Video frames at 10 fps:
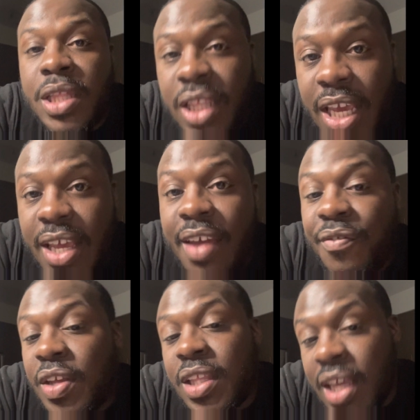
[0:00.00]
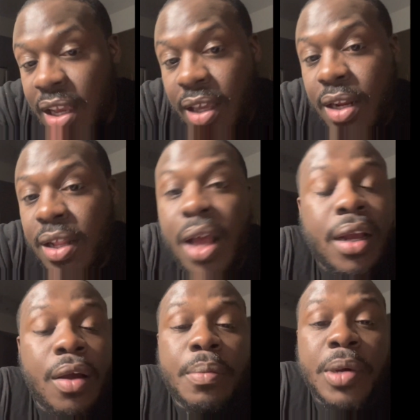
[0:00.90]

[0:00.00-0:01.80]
late if he did get a knockout.